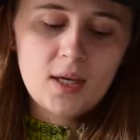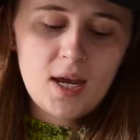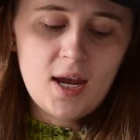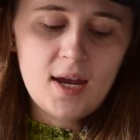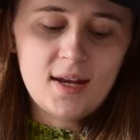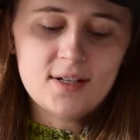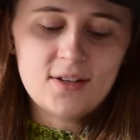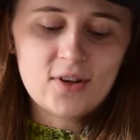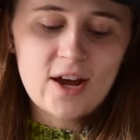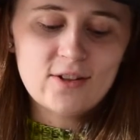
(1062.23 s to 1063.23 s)
And
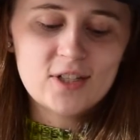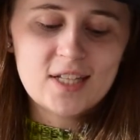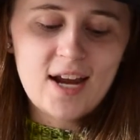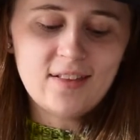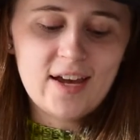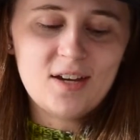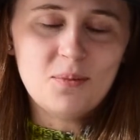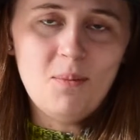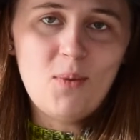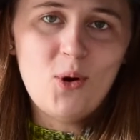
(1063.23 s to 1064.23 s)
the colors that I like
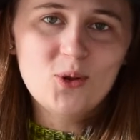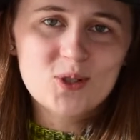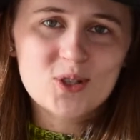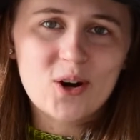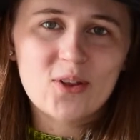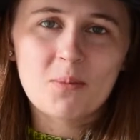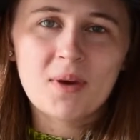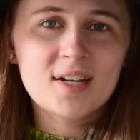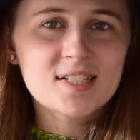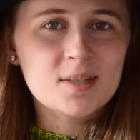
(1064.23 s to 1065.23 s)
most are the
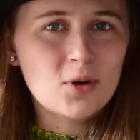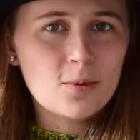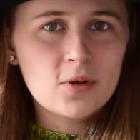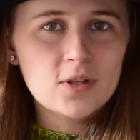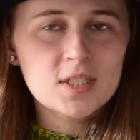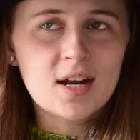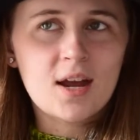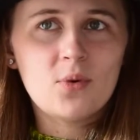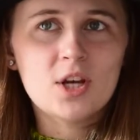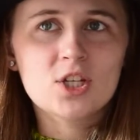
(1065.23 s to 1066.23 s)
pinks and purples, and
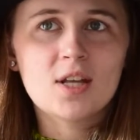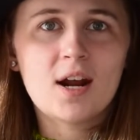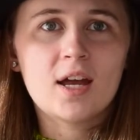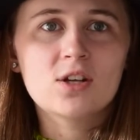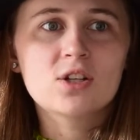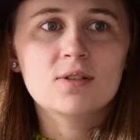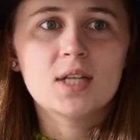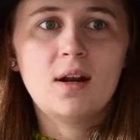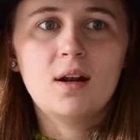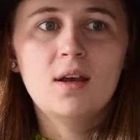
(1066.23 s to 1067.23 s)
I wish that I had
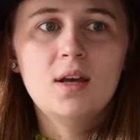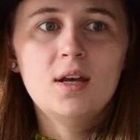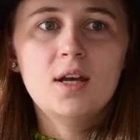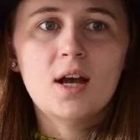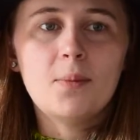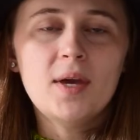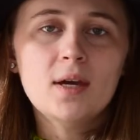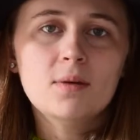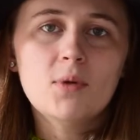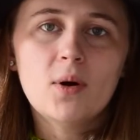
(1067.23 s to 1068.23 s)
chosen a
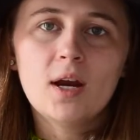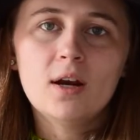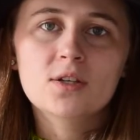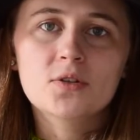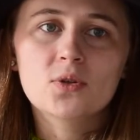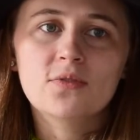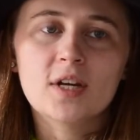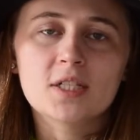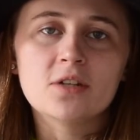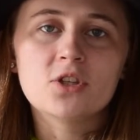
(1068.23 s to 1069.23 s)
pink mohair to sort of
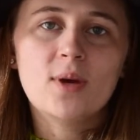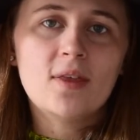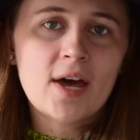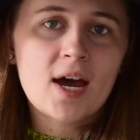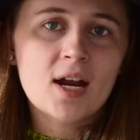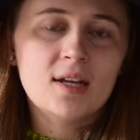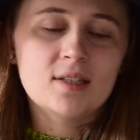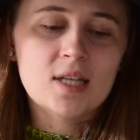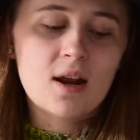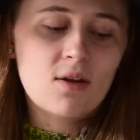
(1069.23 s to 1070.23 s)
accentuate that
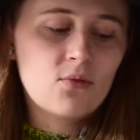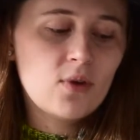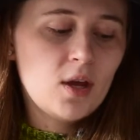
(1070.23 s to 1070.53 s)
instead of